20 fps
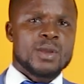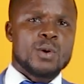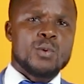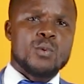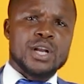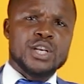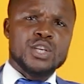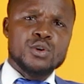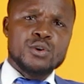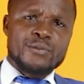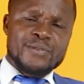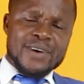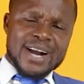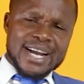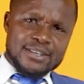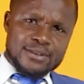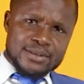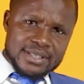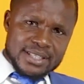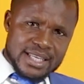When you
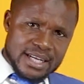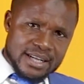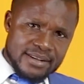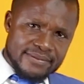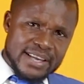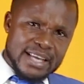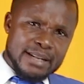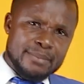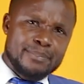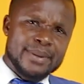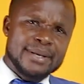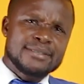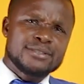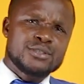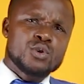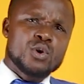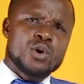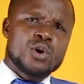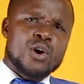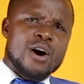find yourself, it
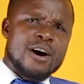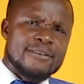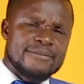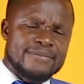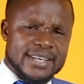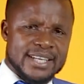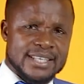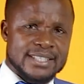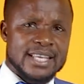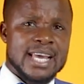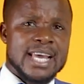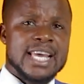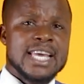builds your confidence.